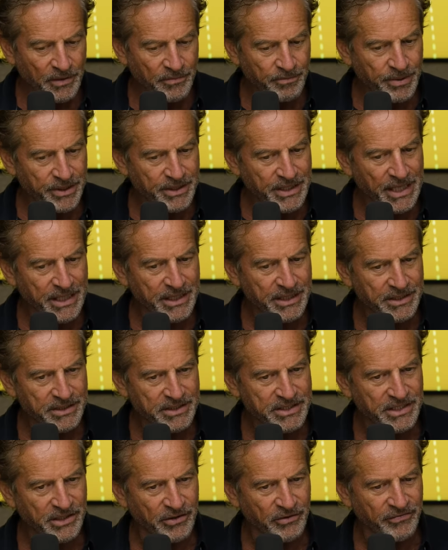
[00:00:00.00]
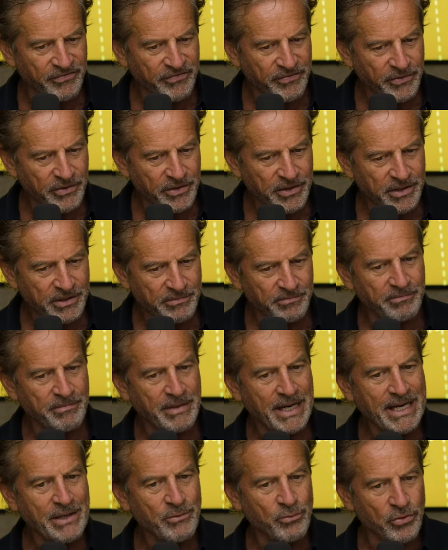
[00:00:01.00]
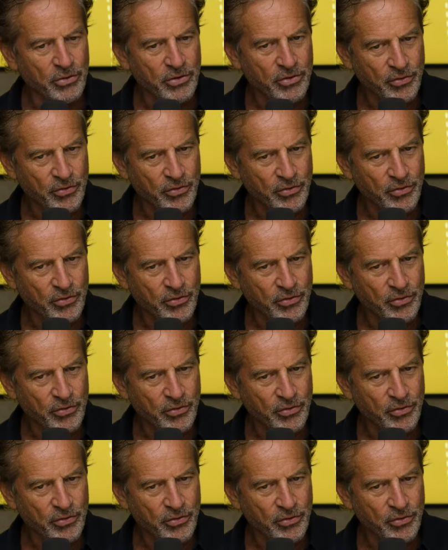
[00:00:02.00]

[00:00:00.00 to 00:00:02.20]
But that in itself will